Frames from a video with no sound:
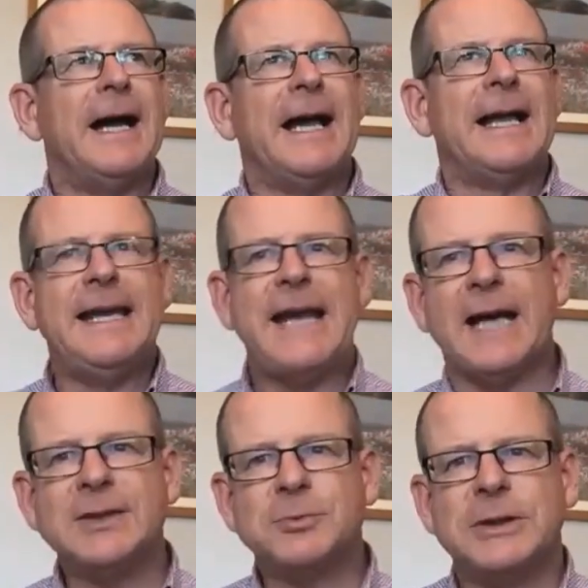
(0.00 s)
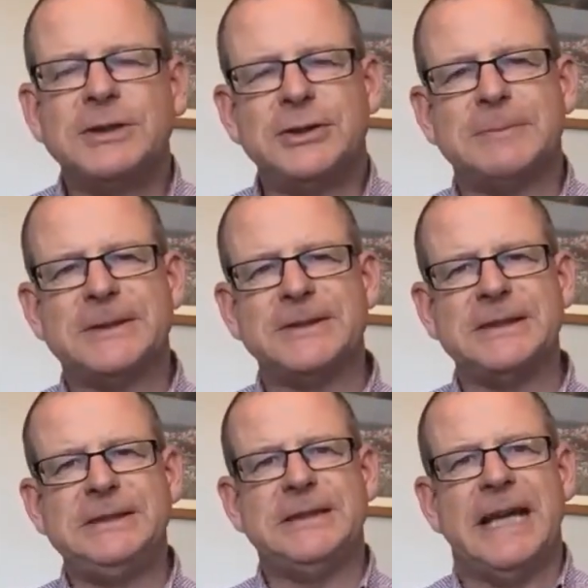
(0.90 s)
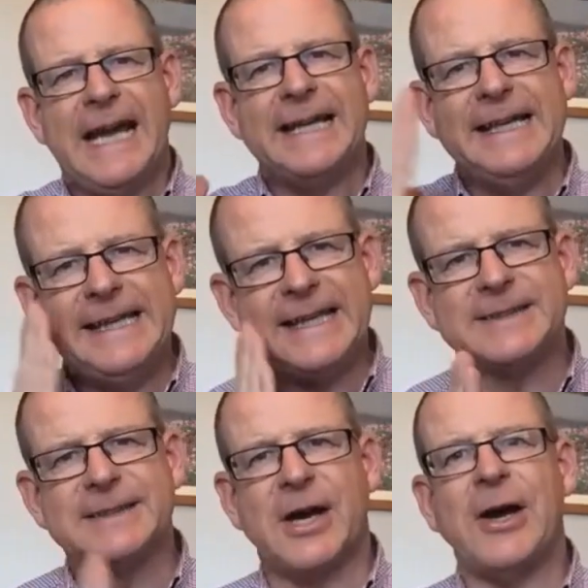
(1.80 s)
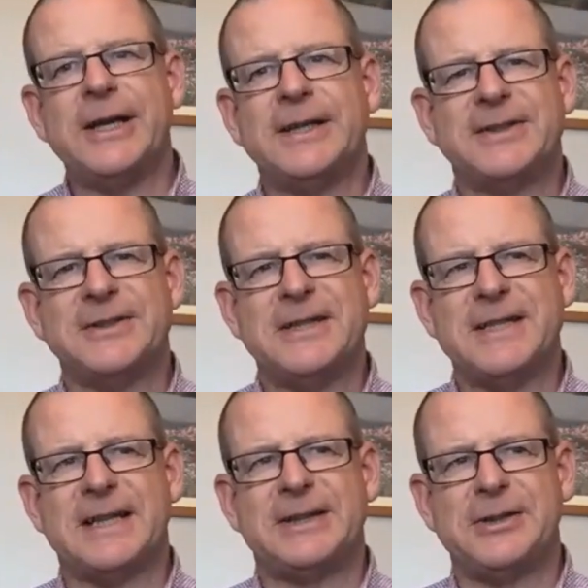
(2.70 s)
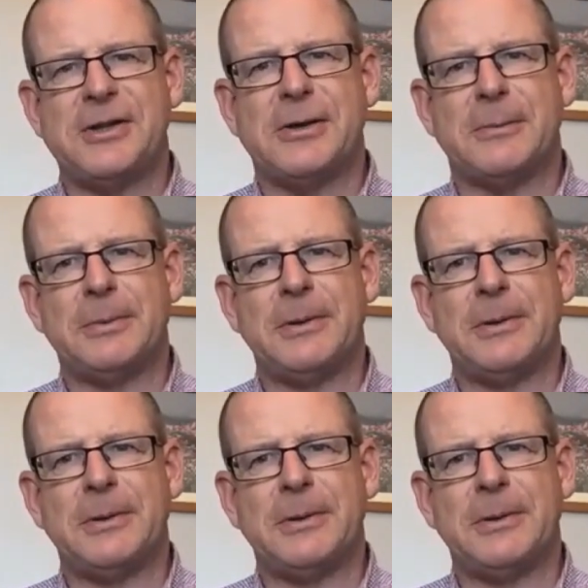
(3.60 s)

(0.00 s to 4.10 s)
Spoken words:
He has one job to do and he gets tired doing that job.